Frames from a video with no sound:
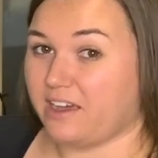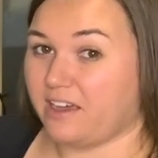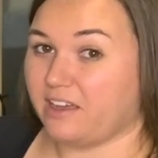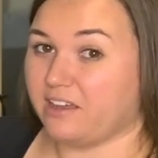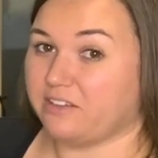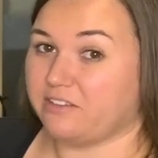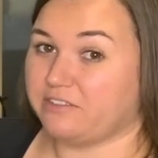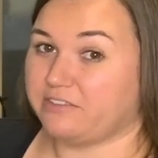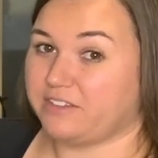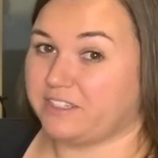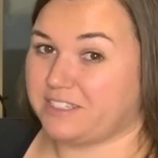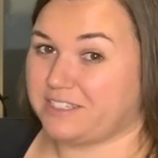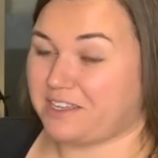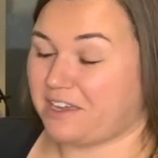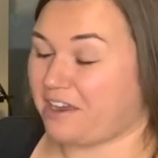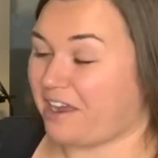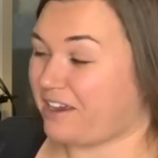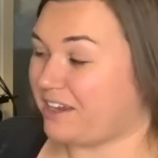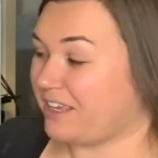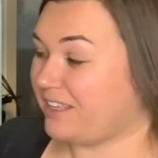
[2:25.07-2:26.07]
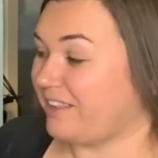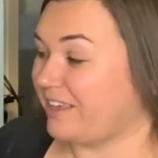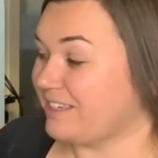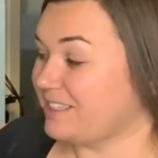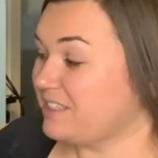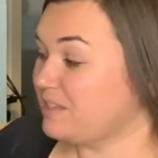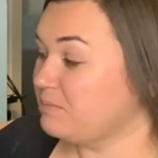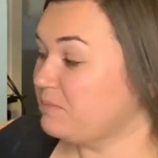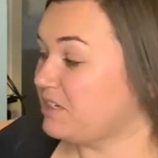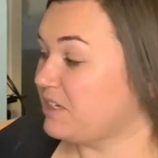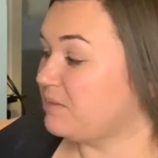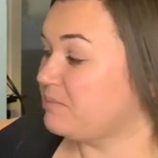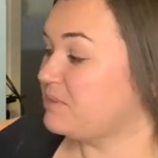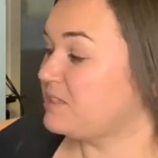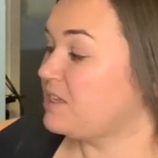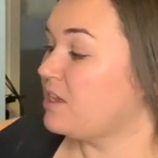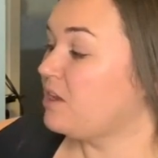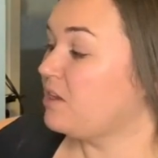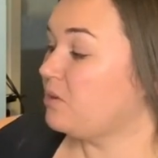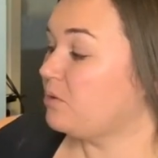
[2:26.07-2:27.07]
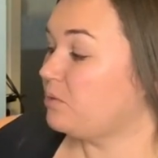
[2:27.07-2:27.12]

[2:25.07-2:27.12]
of sciatic-like symptoms